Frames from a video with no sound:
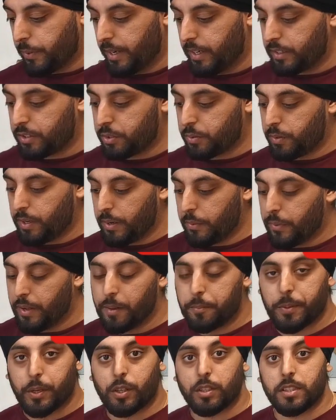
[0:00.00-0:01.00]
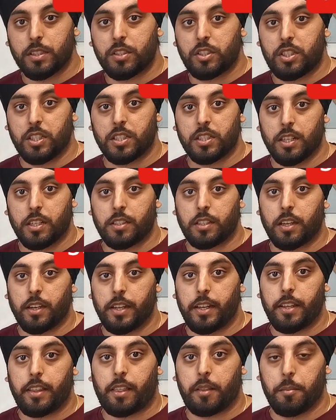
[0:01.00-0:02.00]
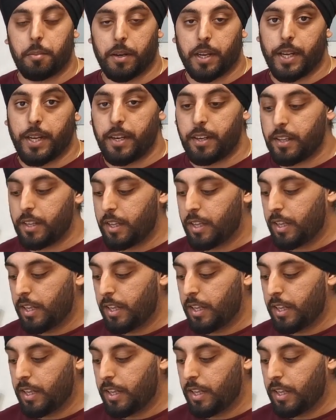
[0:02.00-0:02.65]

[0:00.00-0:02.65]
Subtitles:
works quite well because it's just underneath the blade.